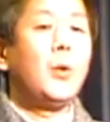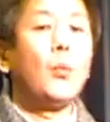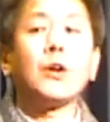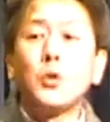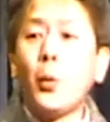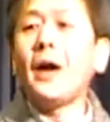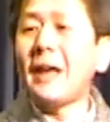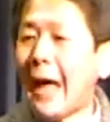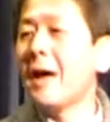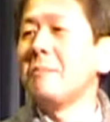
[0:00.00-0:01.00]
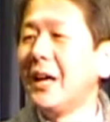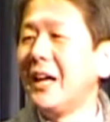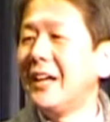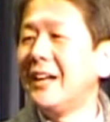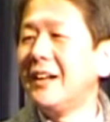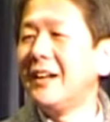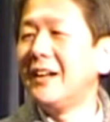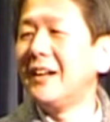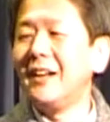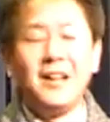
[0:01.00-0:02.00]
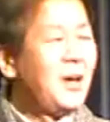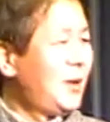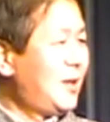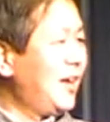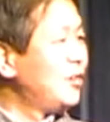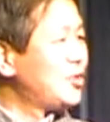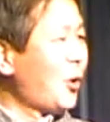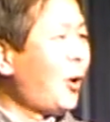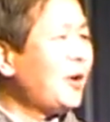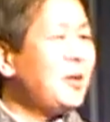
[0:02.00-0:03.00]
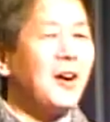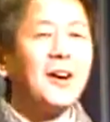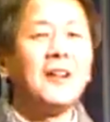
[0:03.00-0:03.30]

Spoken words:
were quite happy. They enjoyed